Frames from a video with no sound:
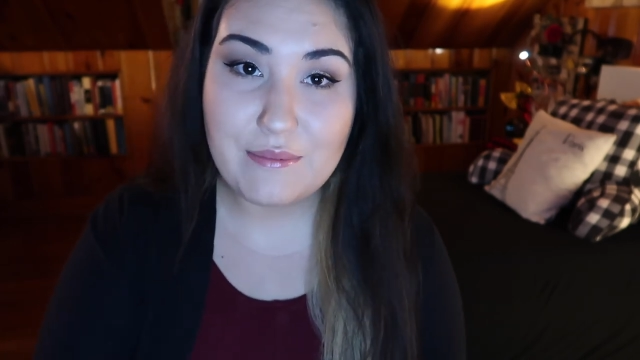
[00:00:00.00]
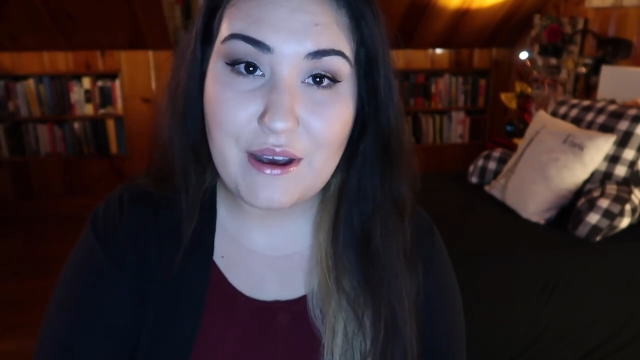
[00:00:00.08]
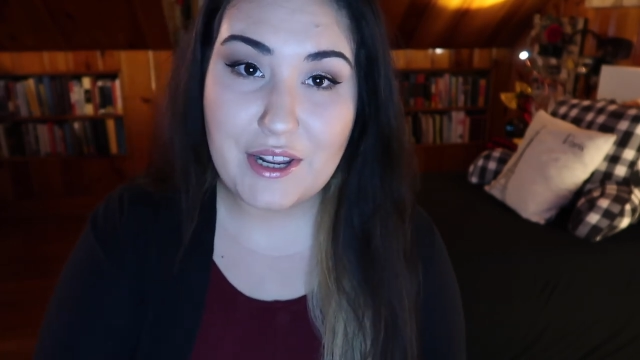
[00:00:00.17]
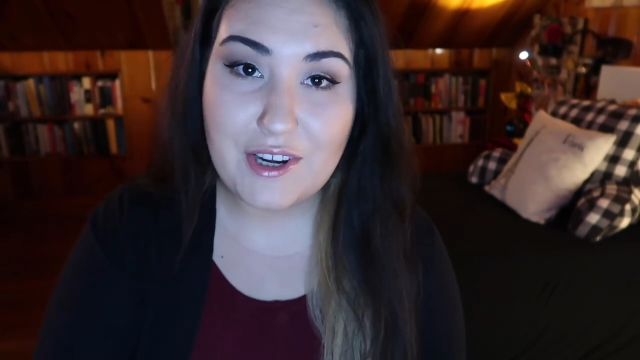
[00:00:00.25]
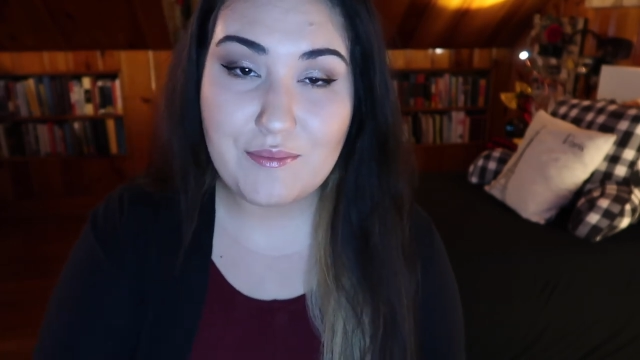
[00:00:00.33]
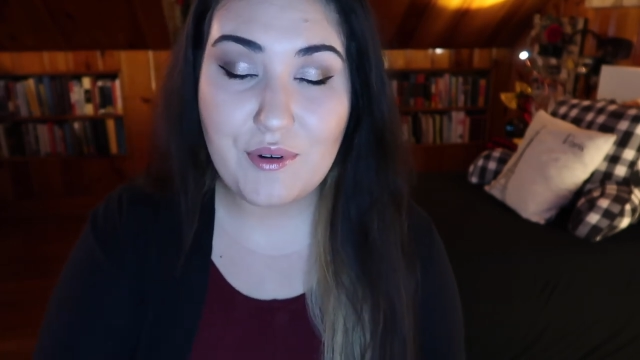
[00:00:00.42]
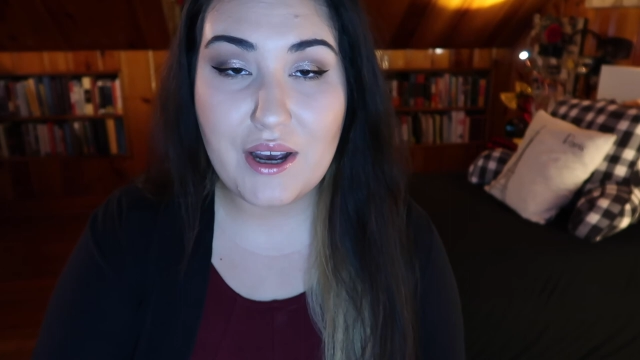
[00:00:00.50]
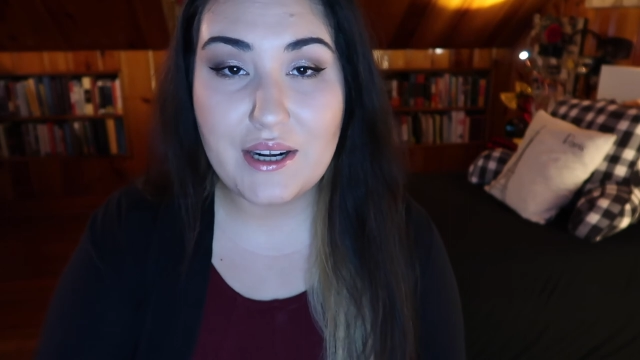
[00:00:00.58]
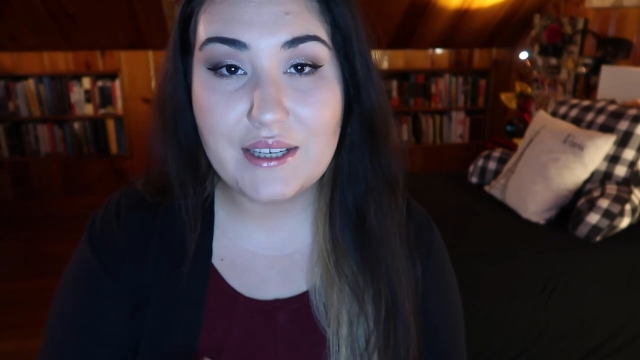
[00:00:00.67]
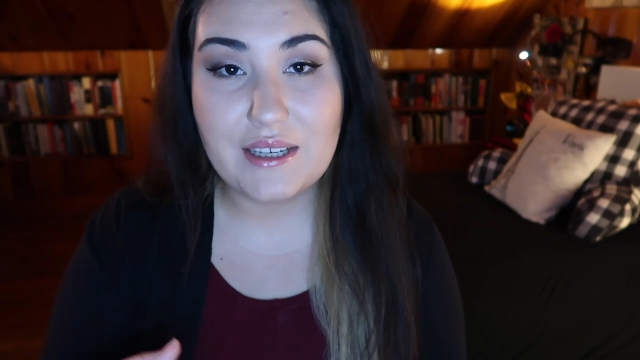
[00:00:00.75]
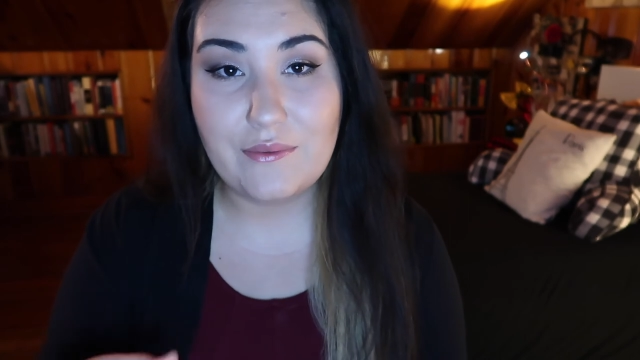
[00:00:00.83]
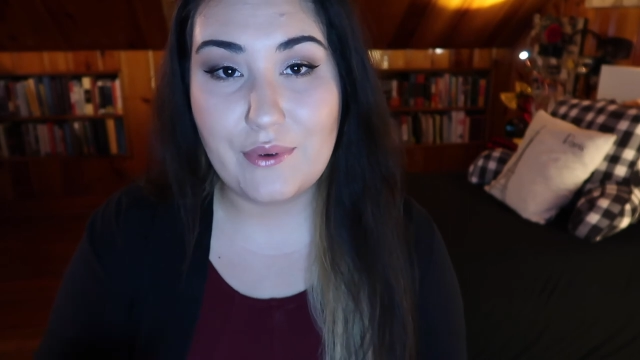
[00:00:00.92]
about each
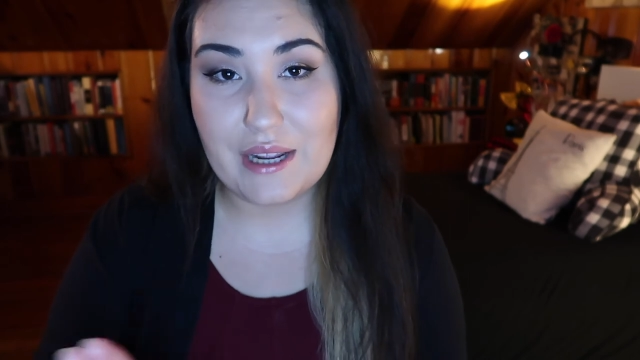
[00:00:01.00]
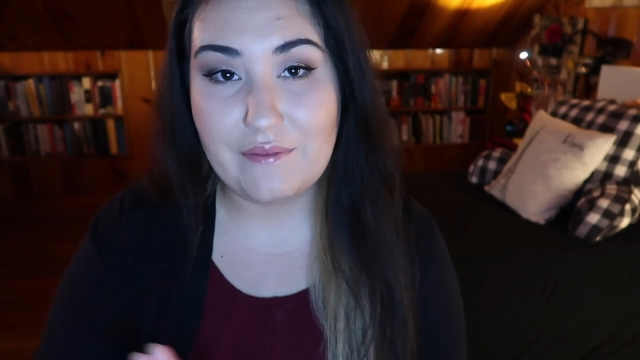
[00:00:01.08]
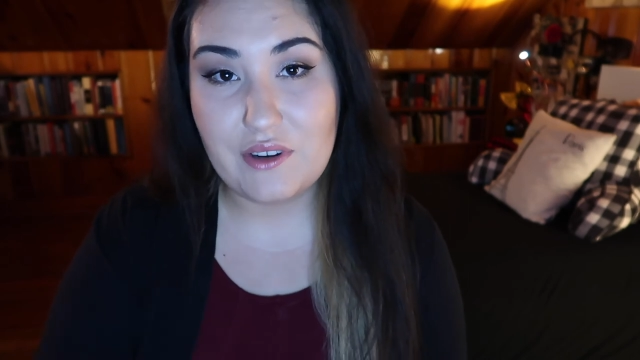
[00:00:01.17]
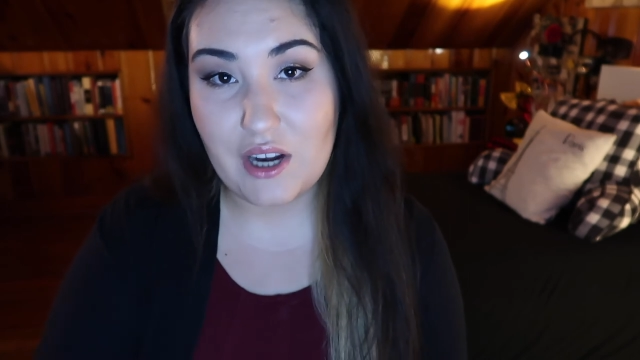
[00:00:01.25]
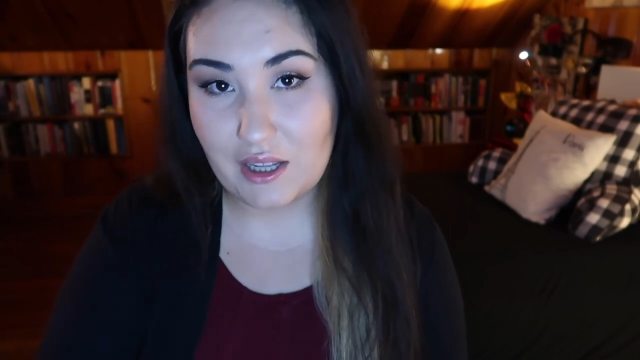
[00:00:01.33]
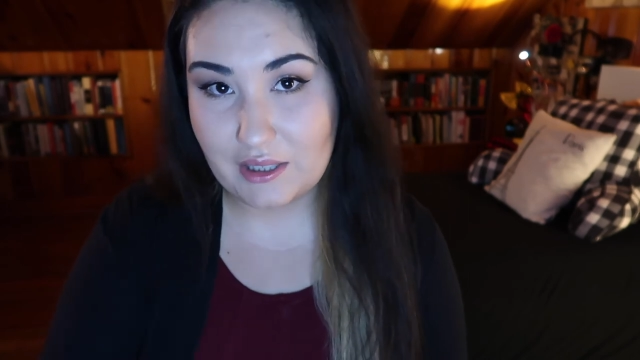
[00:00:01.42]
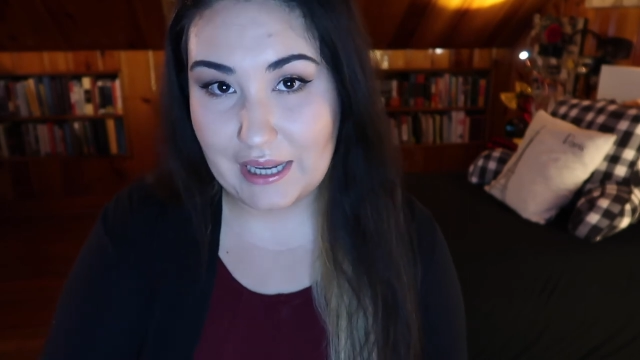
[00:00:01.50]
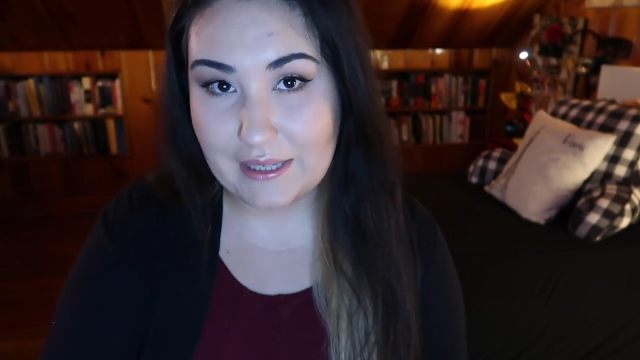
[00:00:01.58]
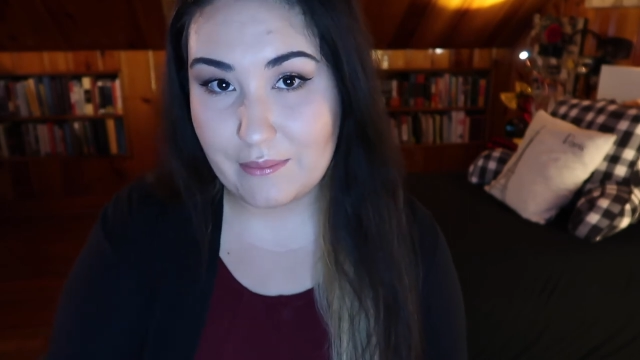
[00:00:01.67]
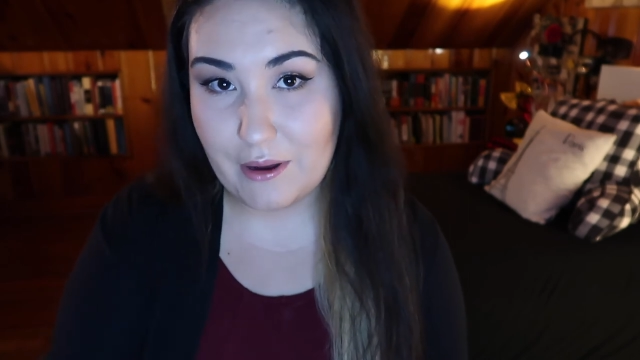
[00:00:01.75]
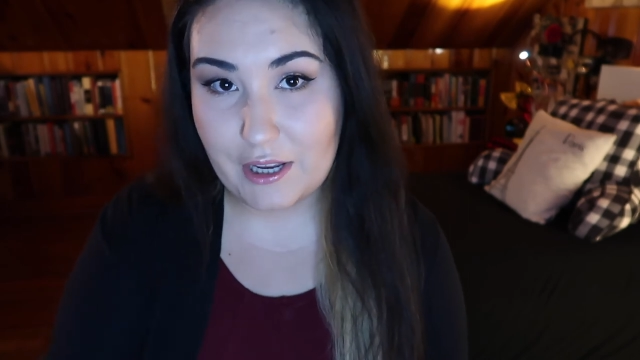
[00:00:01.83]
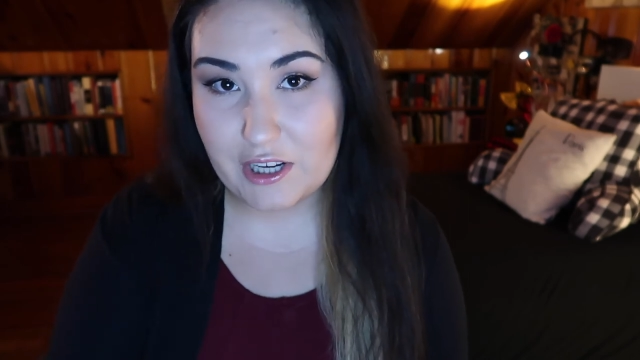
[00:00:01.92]
product and what I've not
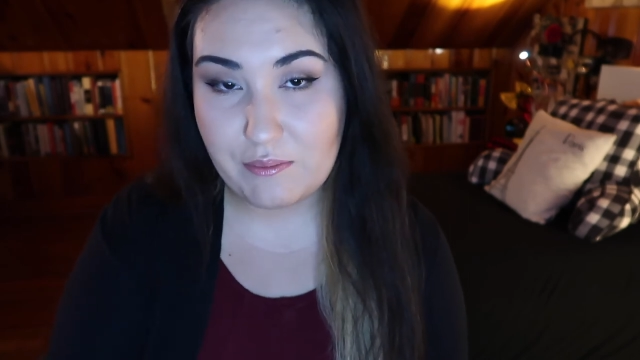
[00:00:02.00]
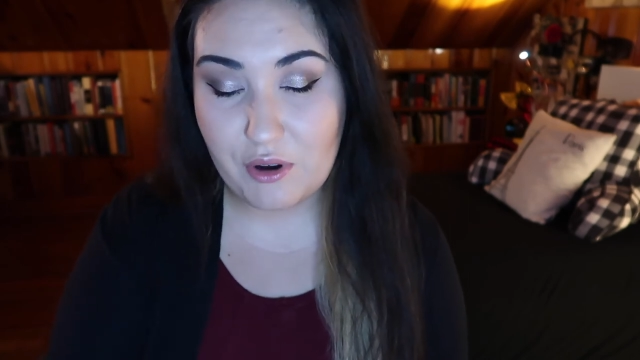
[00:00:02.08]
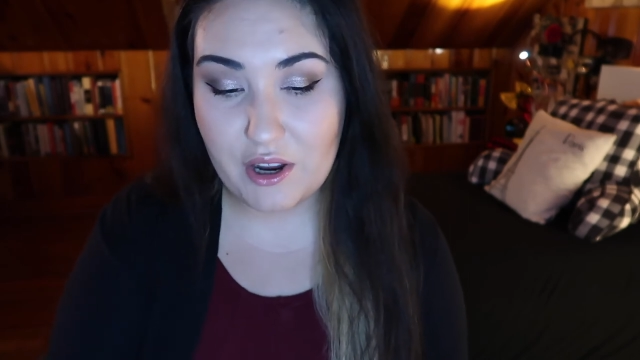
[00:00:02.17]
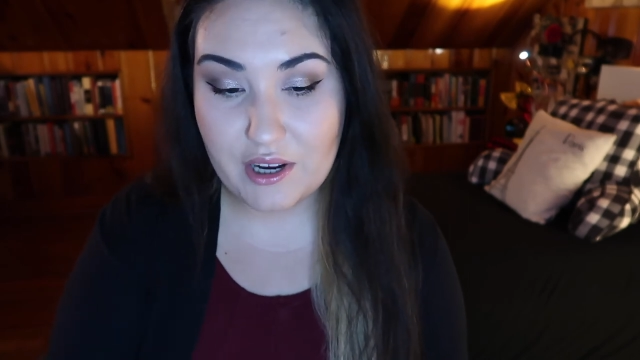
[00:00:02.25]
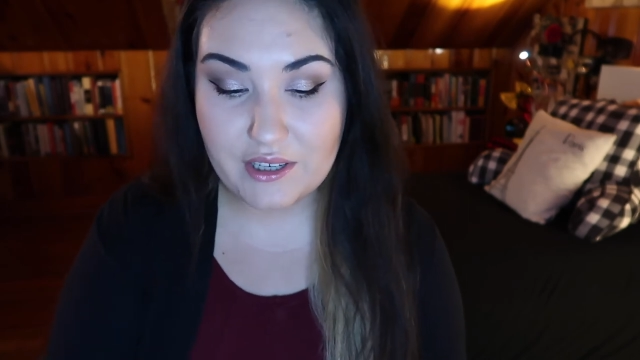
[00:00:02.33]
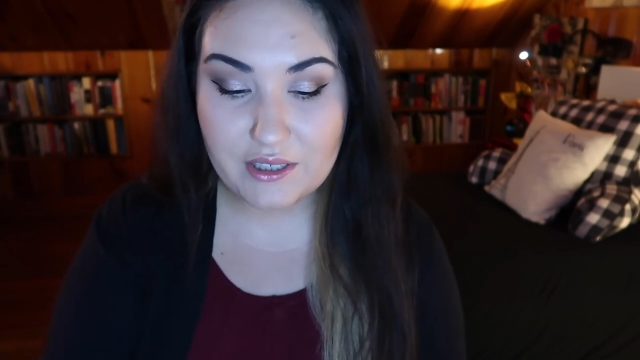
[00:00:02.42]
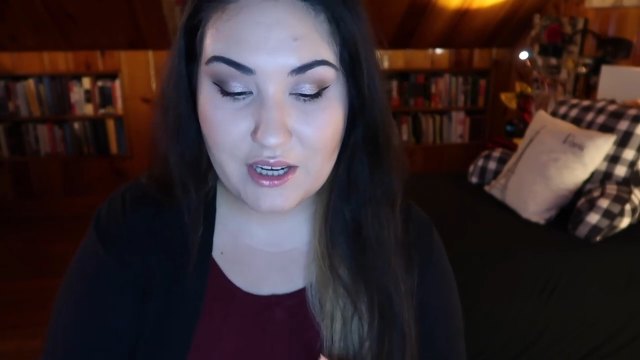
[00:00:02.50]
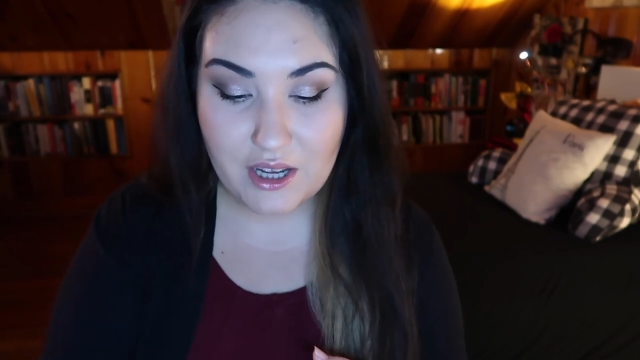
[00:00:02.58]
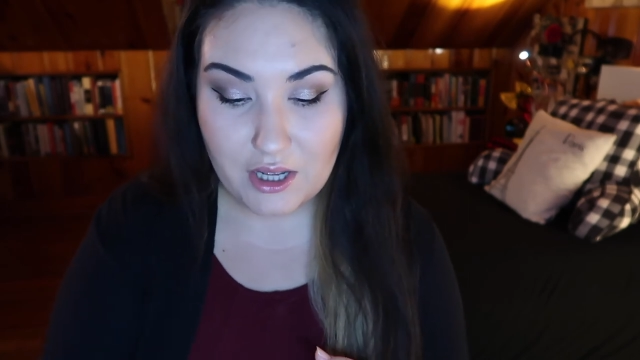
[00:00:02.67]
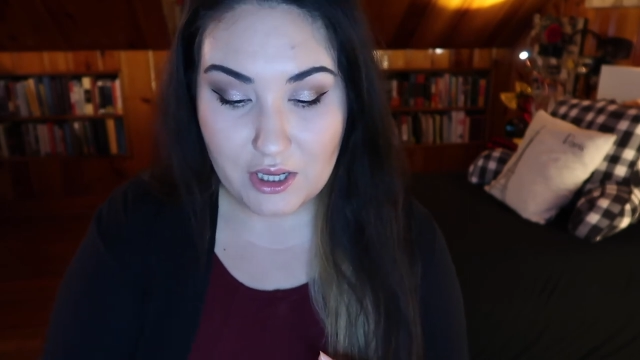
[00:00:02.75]
liked about each product.